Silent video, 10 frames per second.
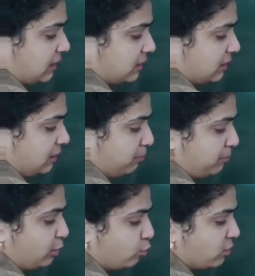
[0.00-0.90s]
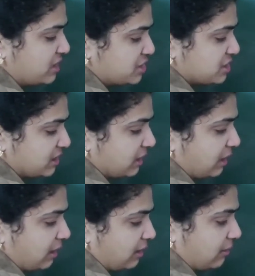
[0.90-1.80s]
turn bluish
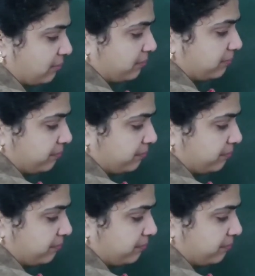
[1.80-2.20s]
in color.